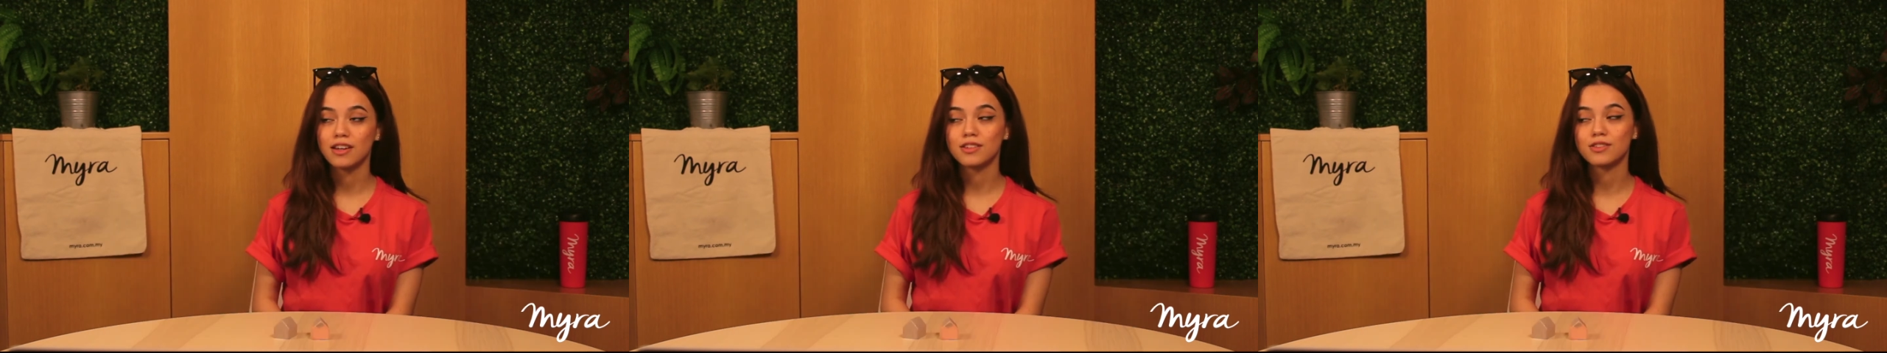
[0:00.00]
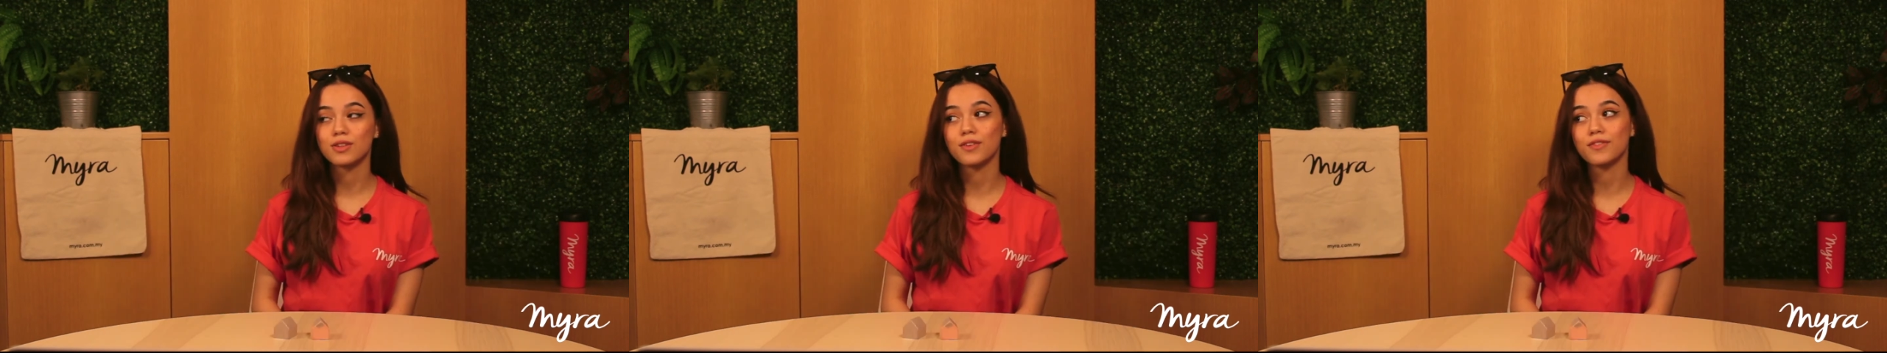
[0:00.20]

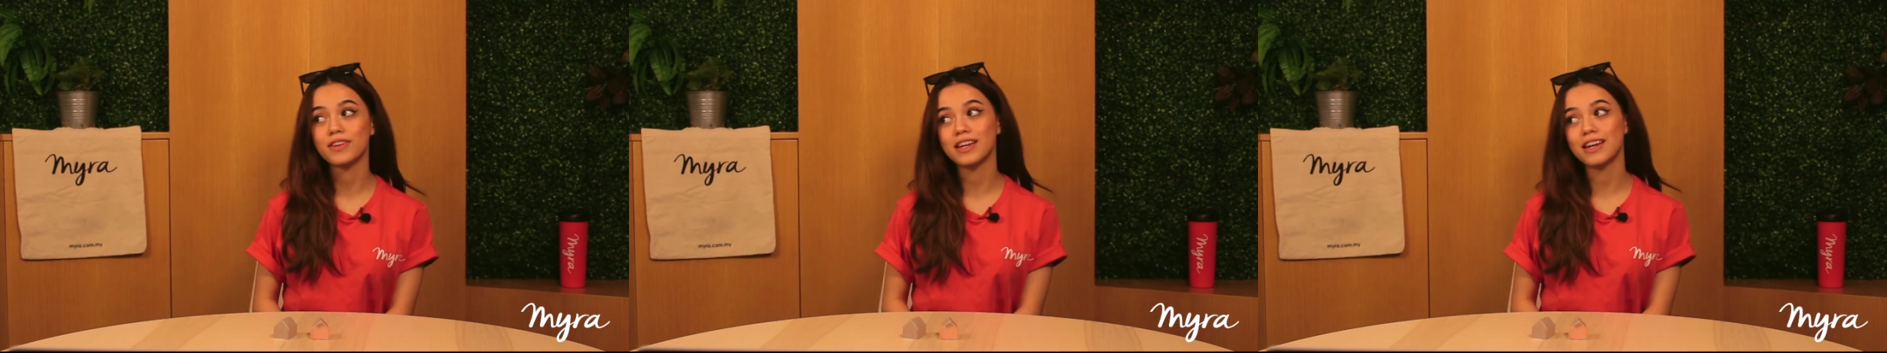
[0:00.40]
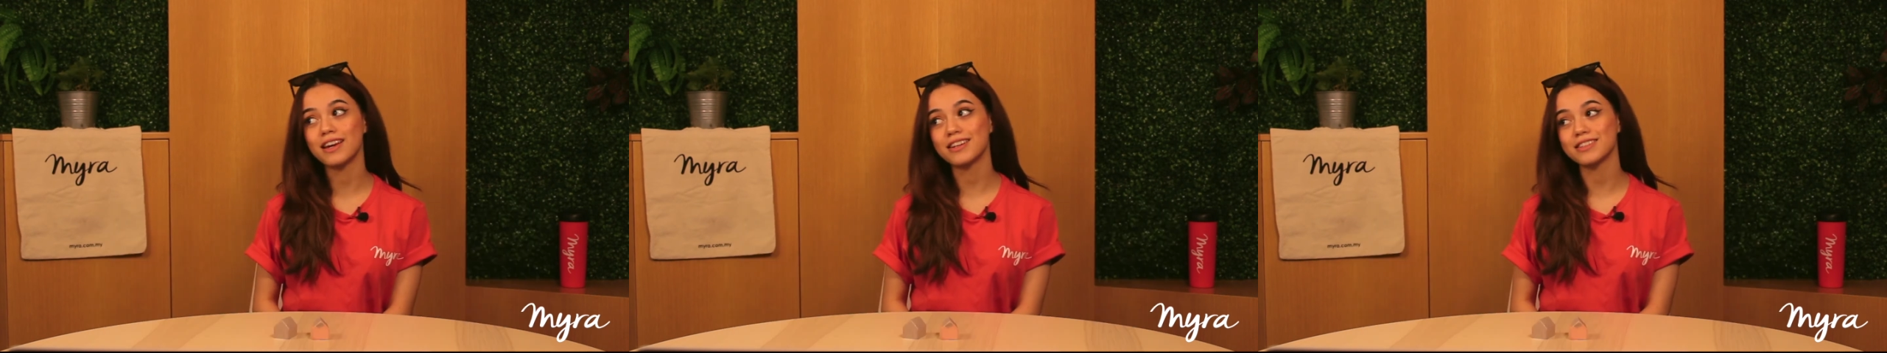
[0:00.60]
So if
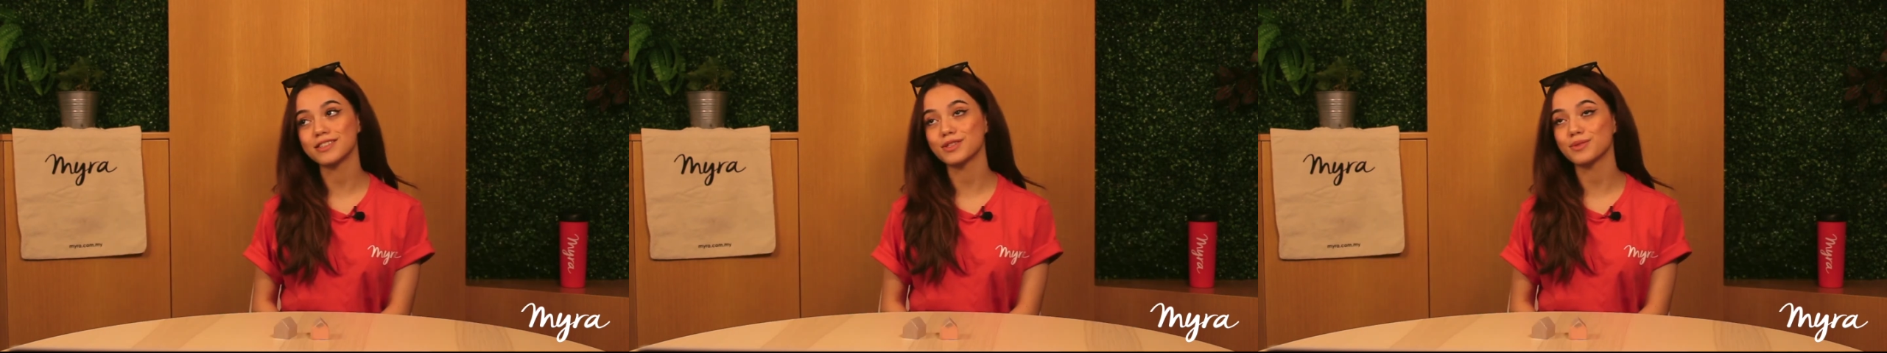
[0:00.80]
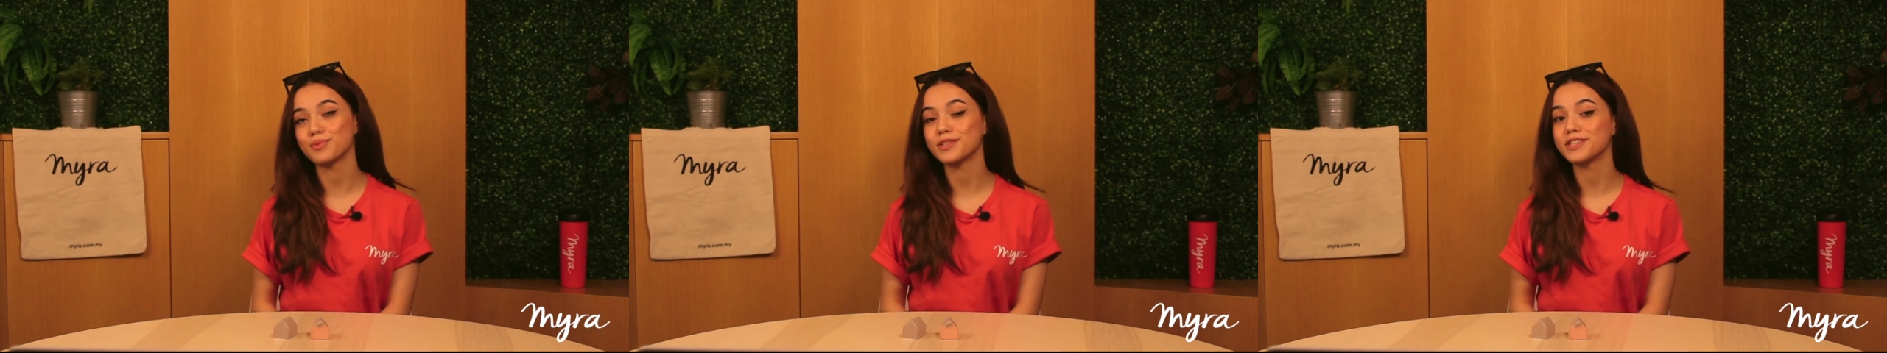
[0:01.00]
he
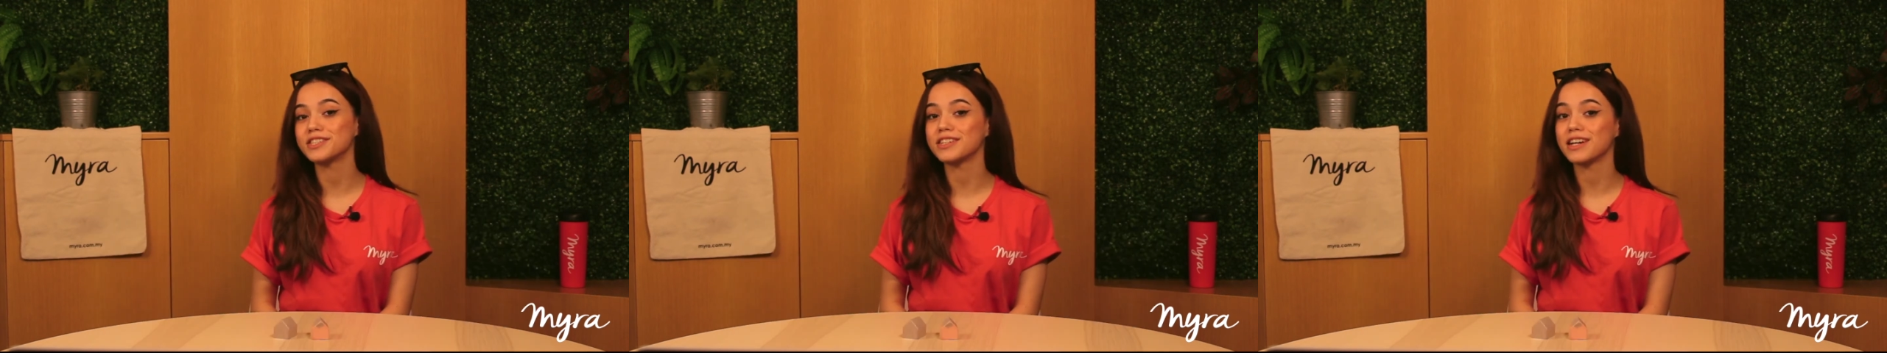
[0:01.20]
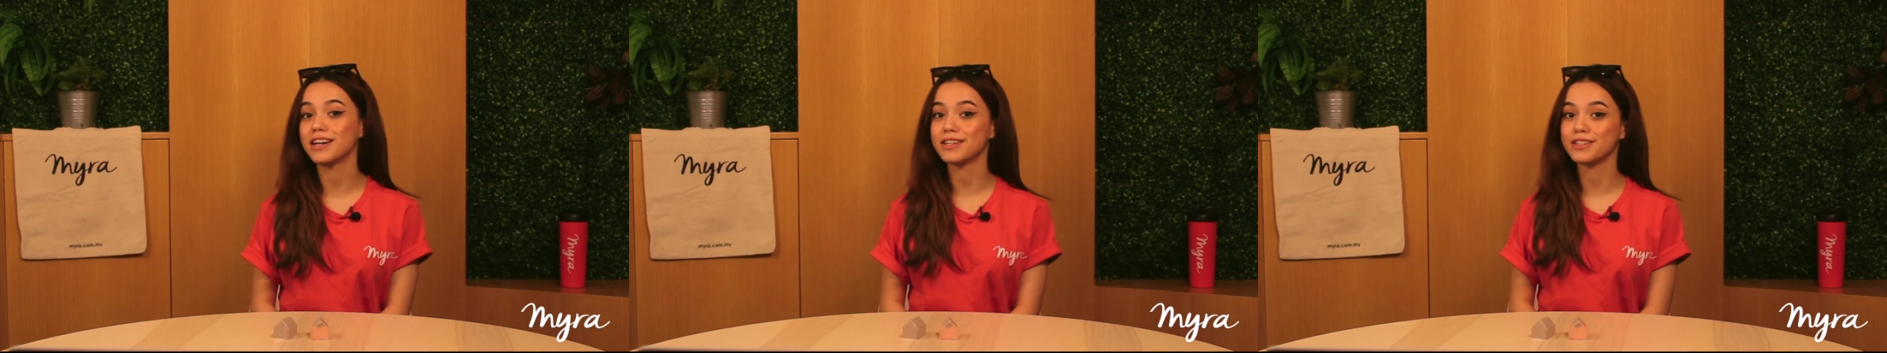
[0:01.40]
doesn't
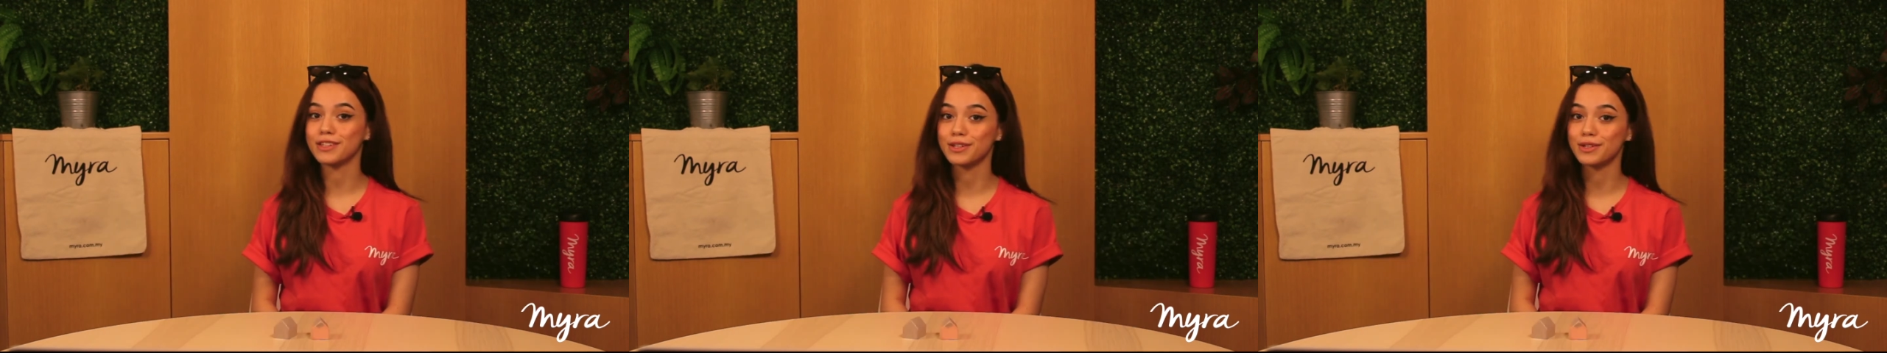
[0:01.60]
appreciate